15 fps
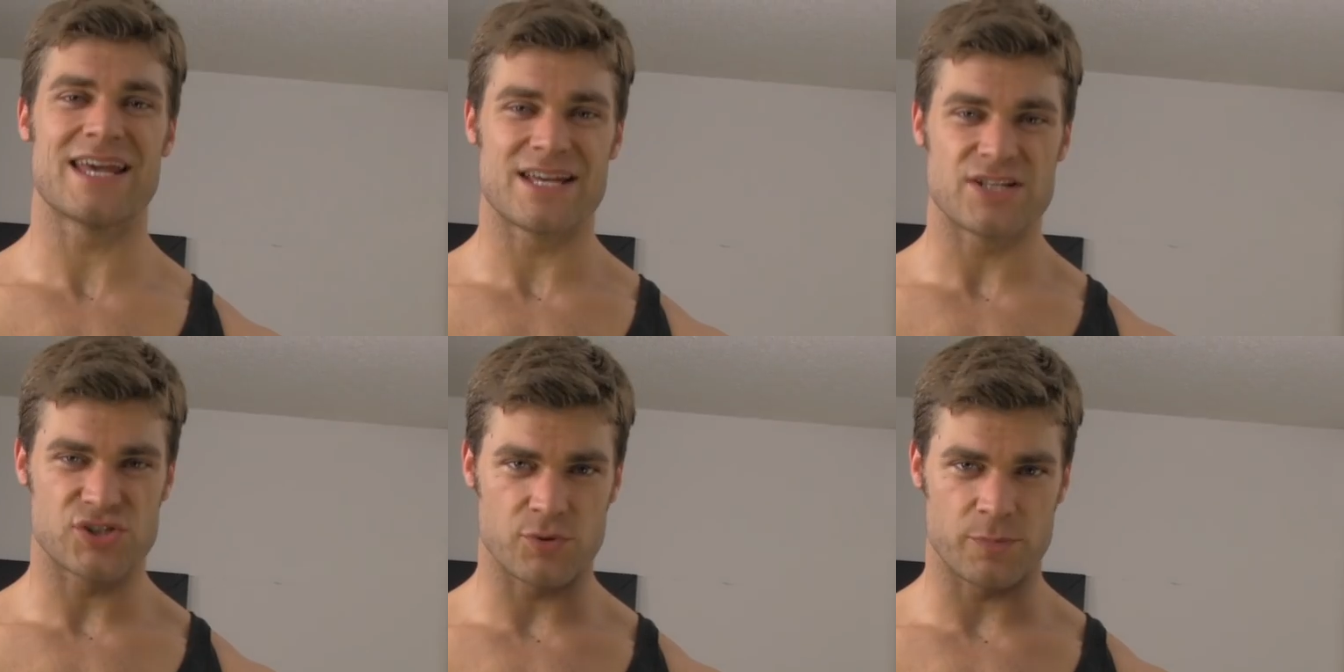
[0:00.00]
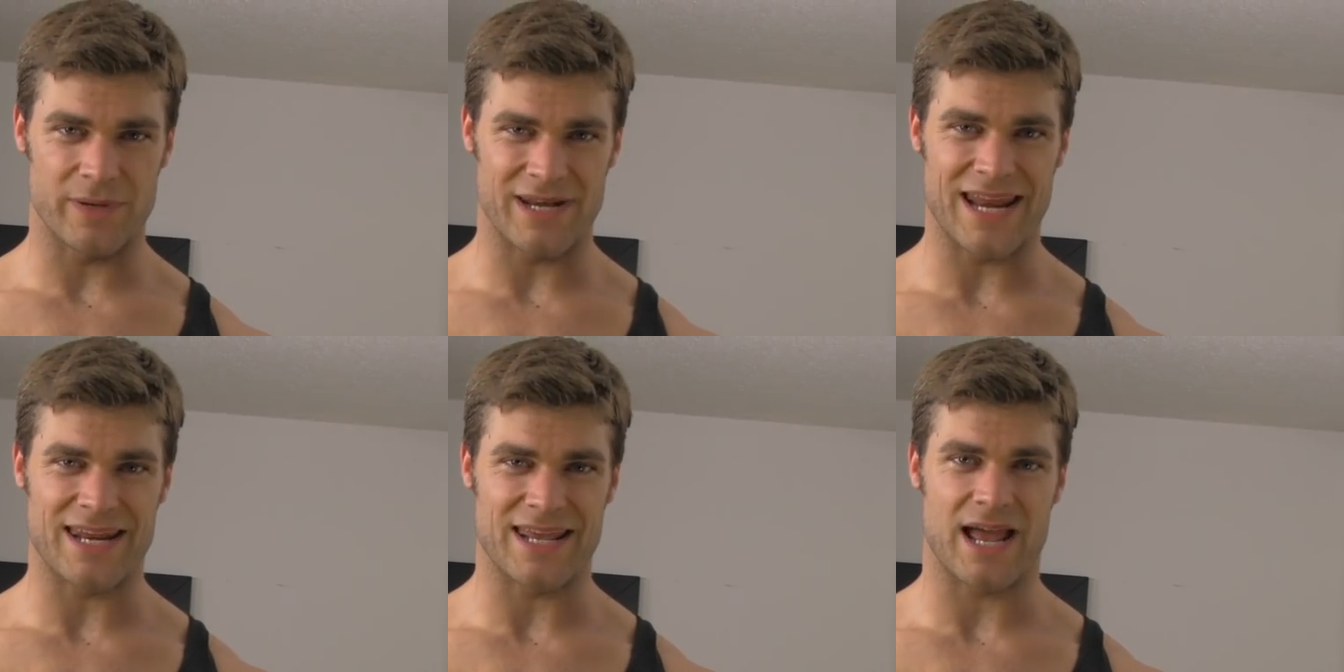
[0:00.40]

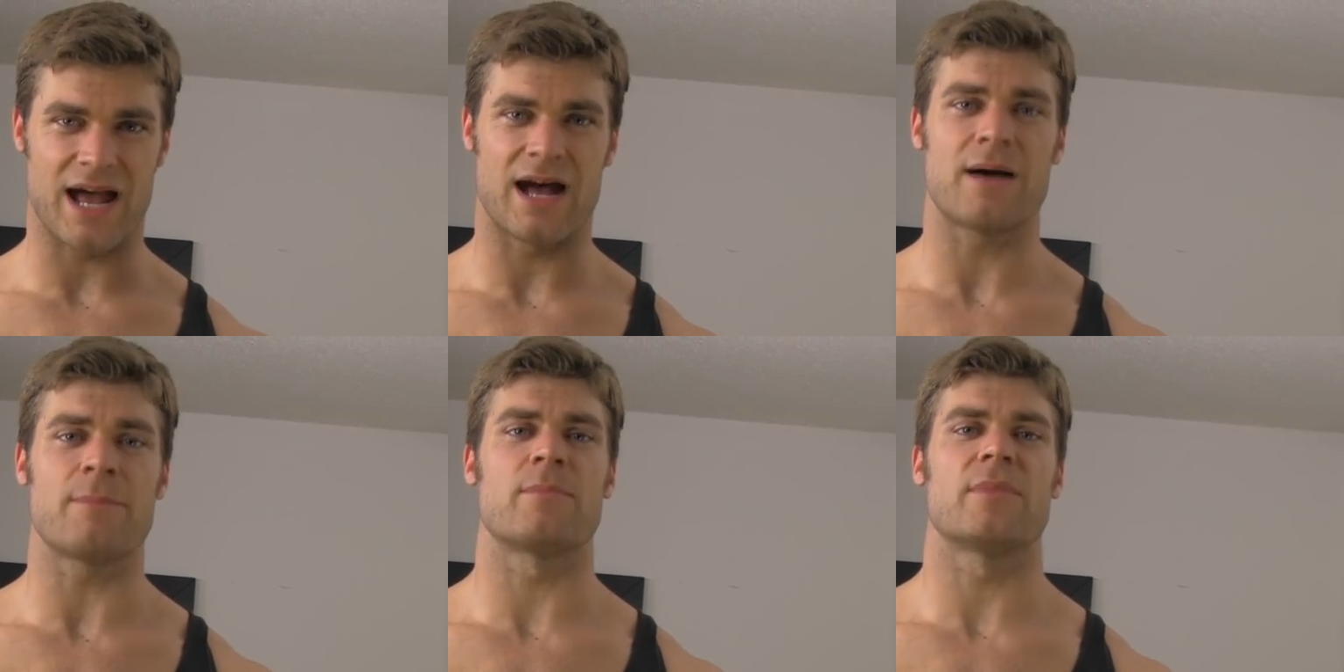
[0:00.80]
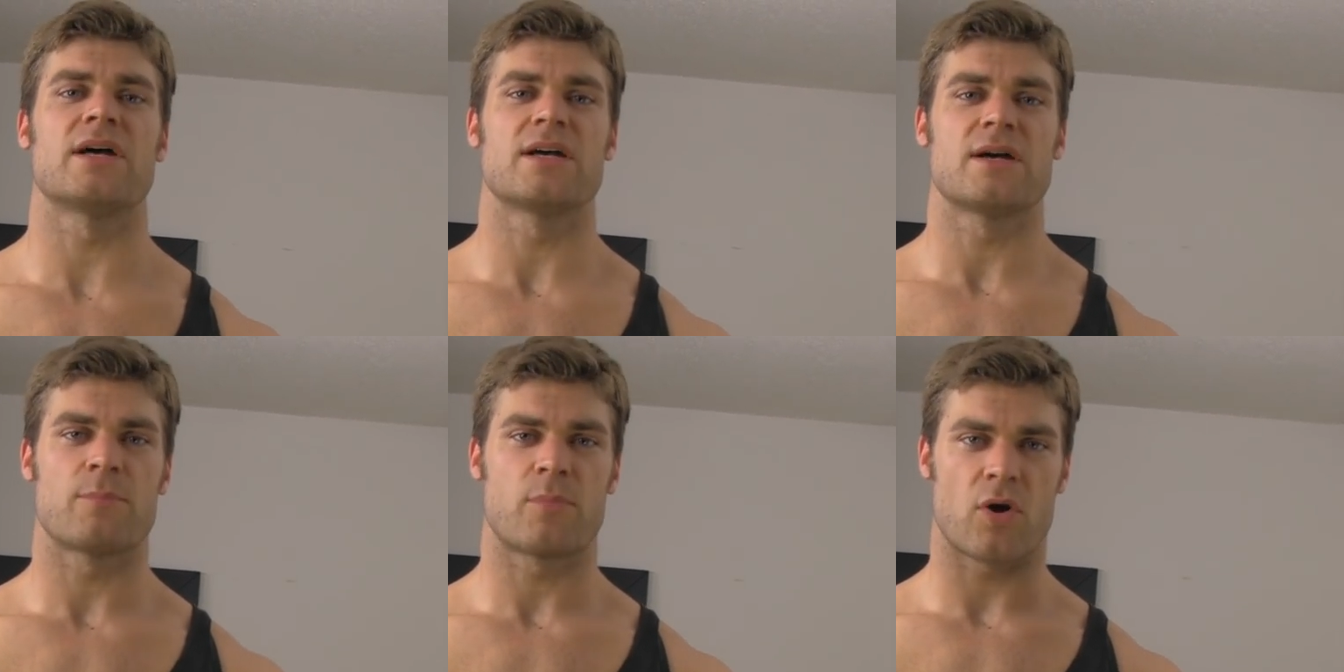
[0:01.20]
supinating up,
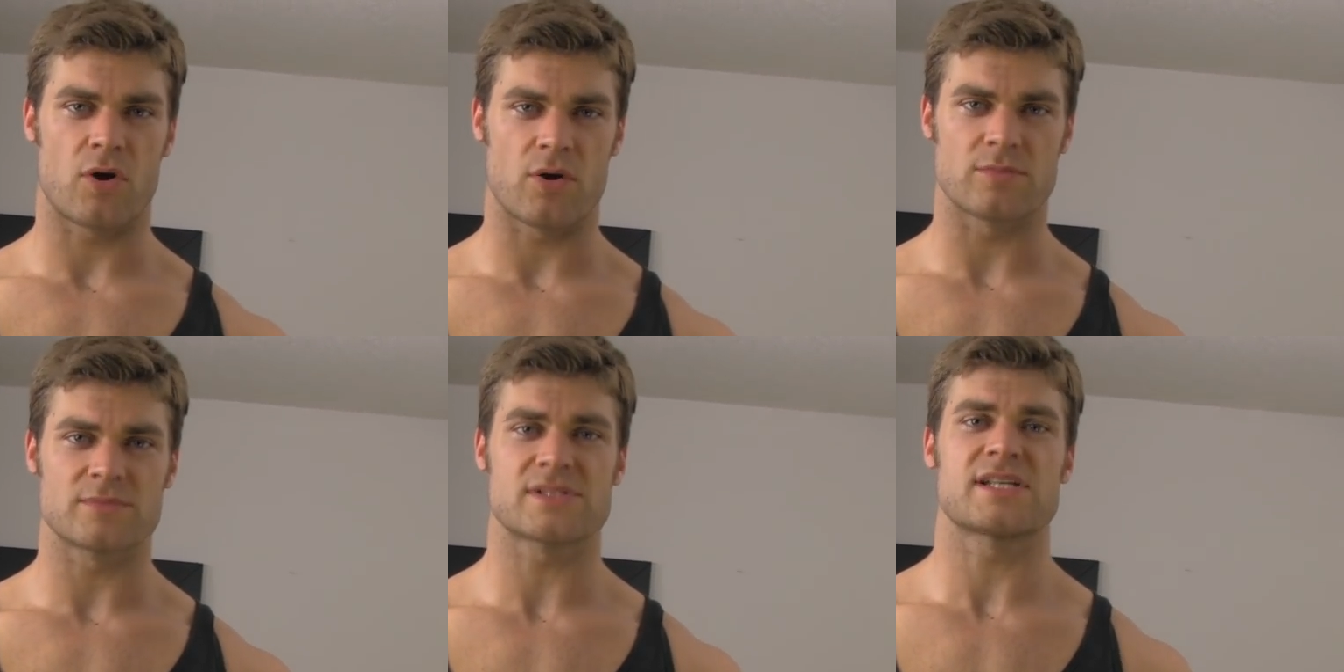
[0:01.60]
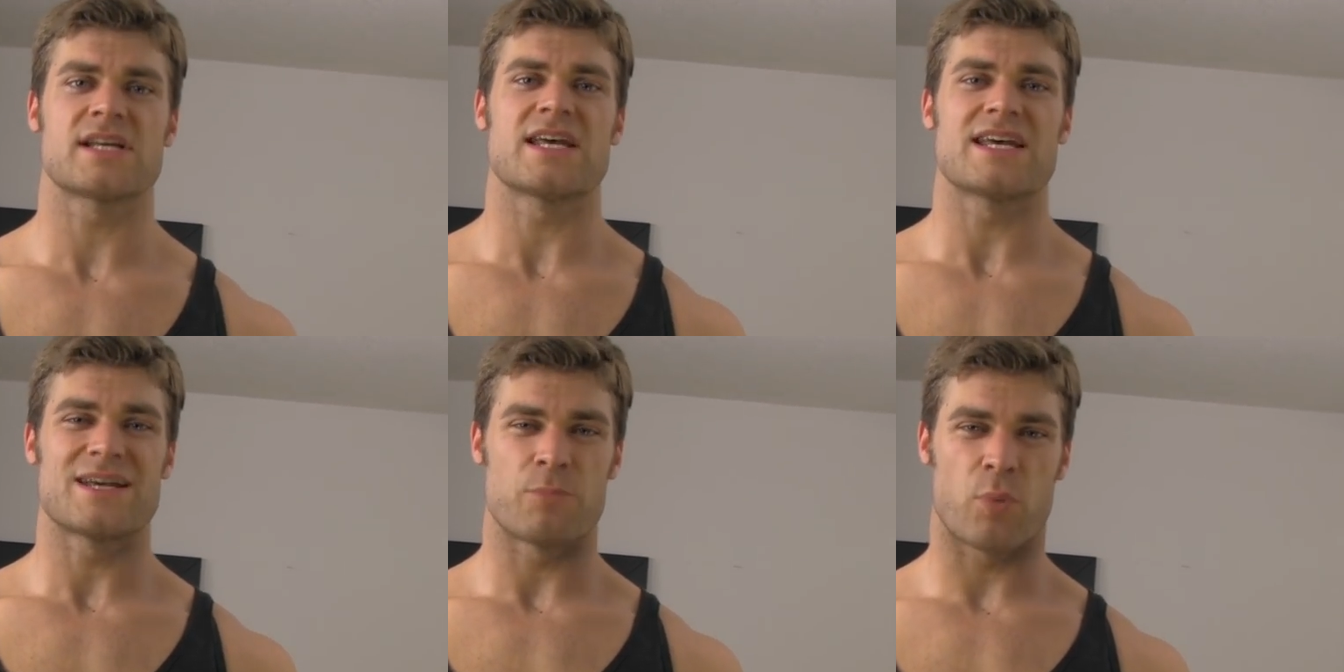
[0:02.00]
palms
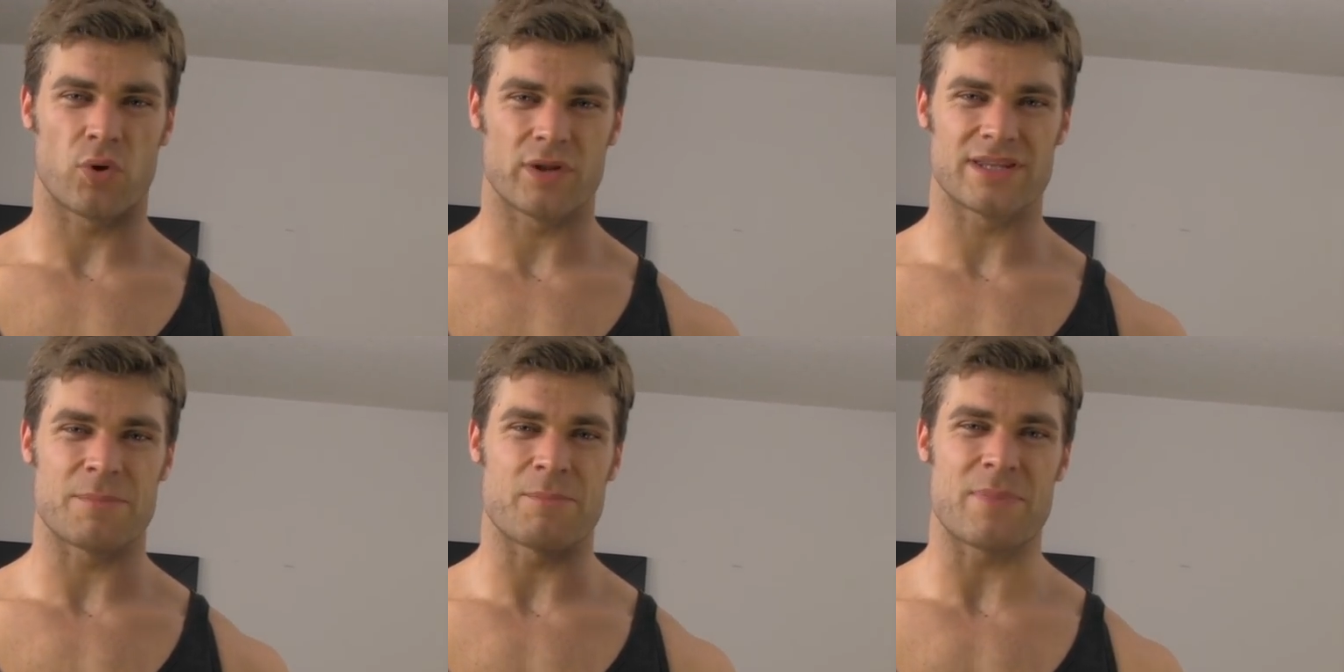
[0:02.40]
pulling the